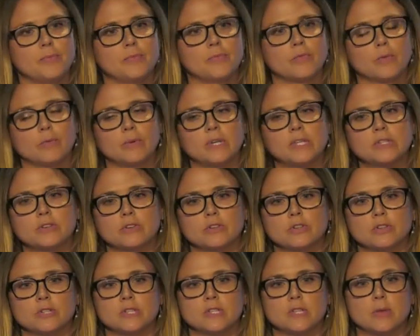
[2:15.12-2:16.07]

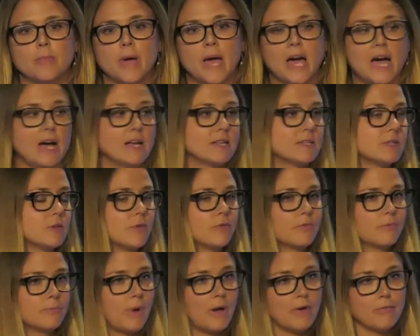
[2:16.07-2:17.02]
researchers in the past, so
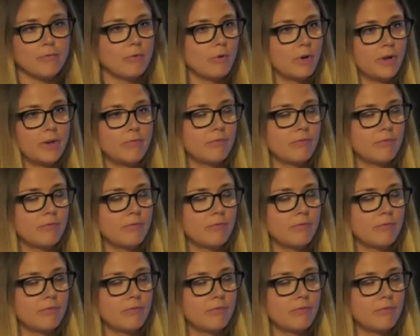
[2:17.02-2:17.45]
about 40,